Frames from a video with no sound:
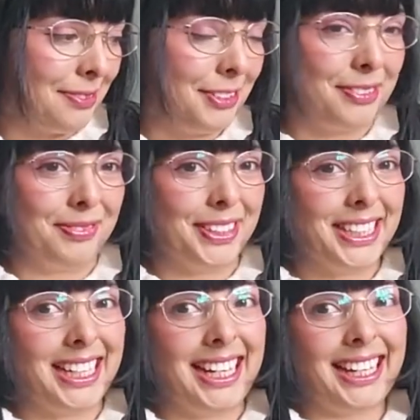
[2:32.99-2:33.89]
from
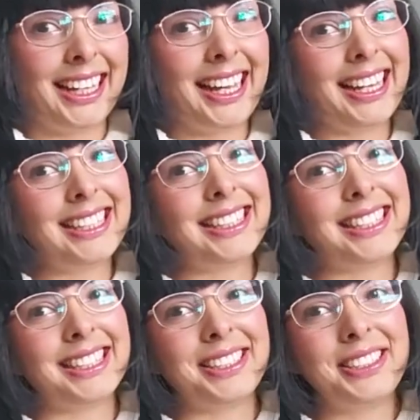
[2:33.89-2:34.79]
Bodyline. I
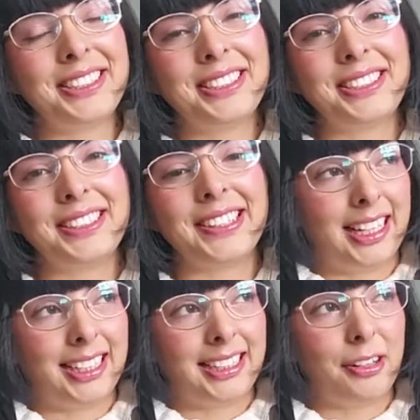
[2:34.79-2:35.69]
do.
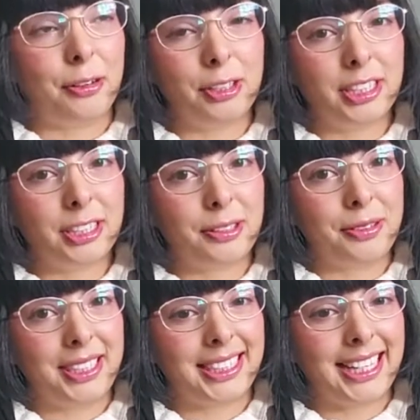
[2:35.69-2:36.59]
An old
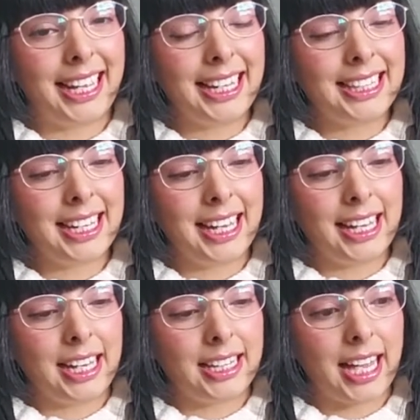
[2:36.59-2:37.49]
school skirt,
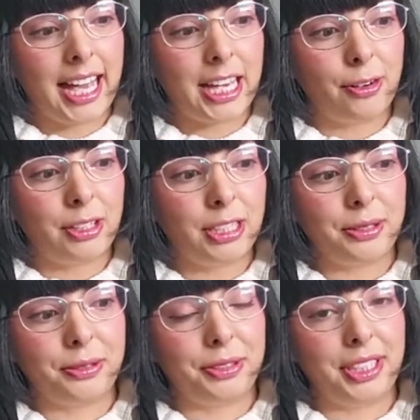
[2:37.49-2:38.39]
and I also
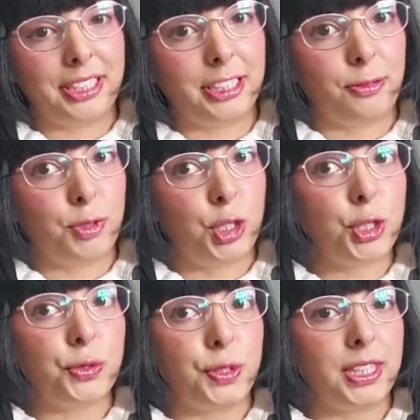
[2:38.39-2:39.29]
ordered some
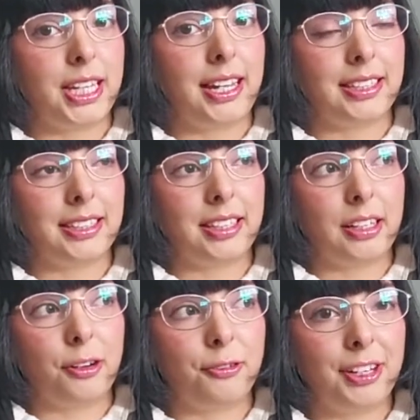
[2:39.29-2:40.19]
shoes that
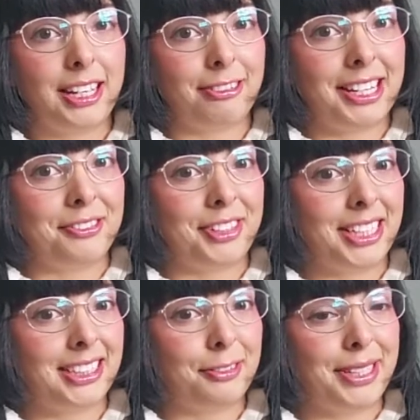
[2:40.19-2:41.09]
hopefully arrive next week.